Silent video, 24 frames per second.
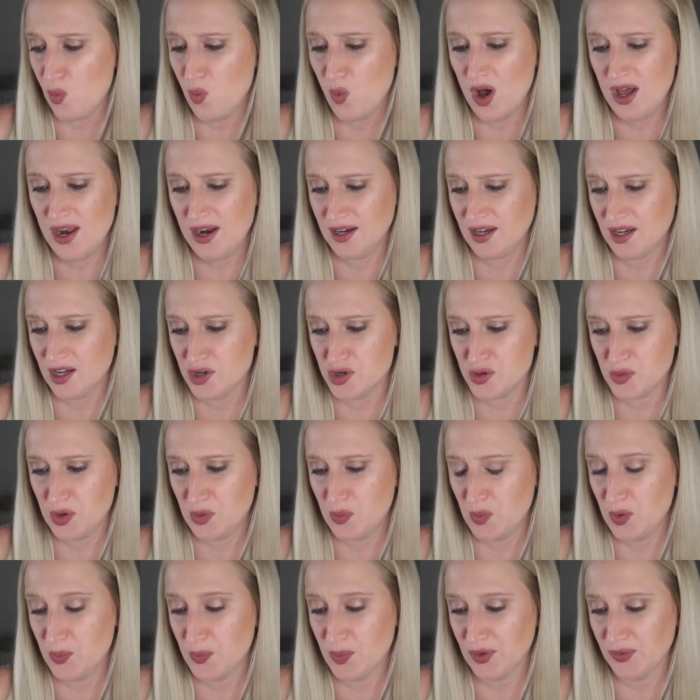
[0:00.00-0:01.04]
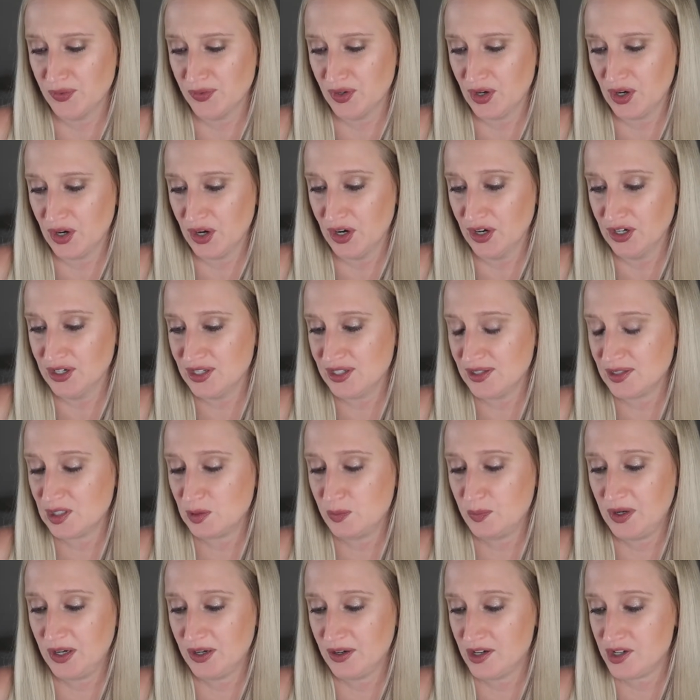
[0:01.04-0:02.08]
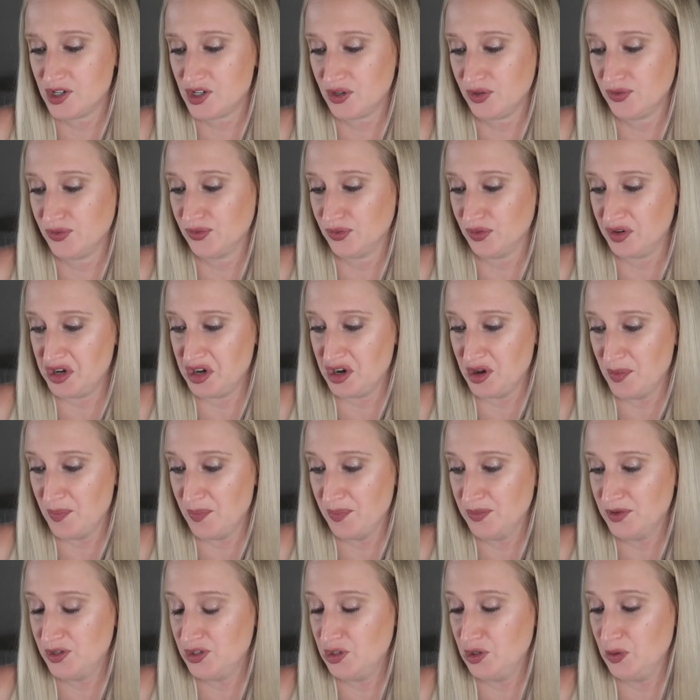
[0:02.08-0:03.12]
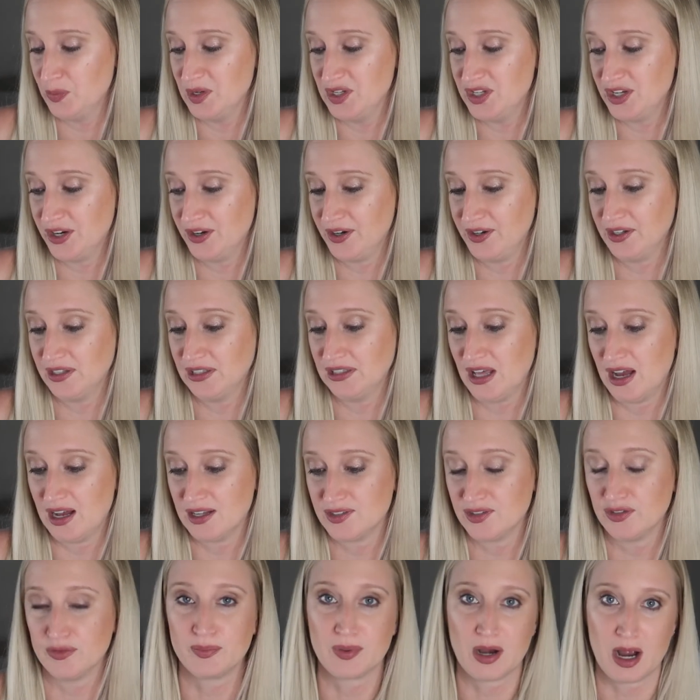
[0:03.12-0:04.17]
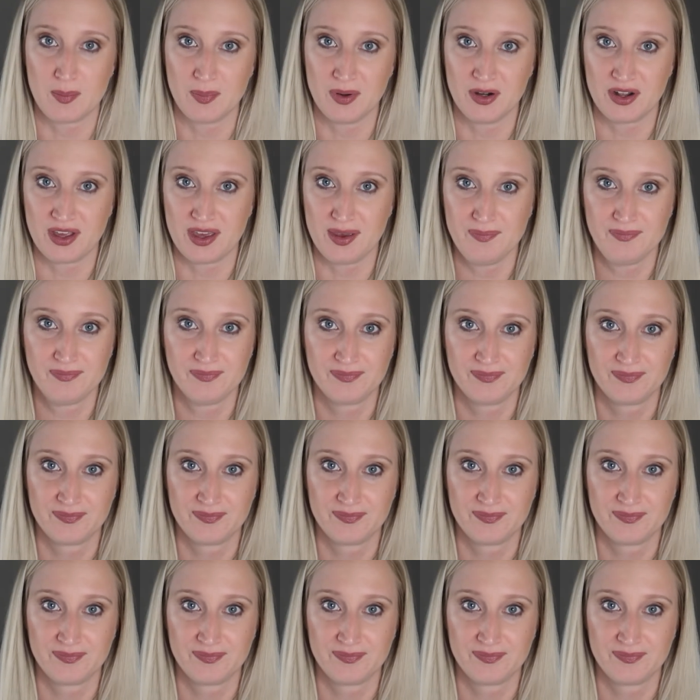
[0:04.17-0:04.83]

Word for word: what a country would prefer spiritual freedom to material loss of property.